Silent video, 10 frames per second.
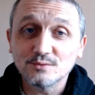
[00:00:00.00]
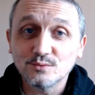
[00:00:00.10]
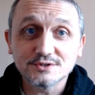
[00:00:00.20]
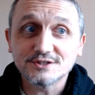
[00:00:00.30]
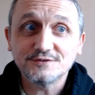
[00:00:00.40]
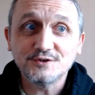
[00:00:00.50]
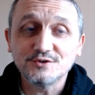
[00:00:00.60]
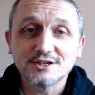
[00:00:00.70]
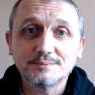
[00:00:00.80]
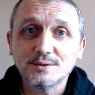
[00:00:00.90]
What's the food
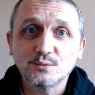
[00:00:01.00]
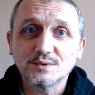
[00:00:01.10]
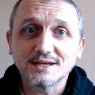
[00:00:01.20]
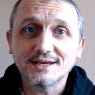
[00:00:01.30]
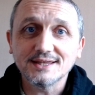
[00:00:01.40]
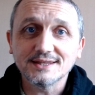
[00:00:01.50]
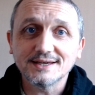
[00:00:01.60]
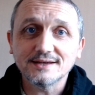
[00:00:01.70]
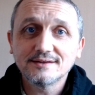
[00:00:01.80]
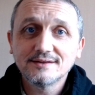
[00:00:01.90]
going to be when we're getting there?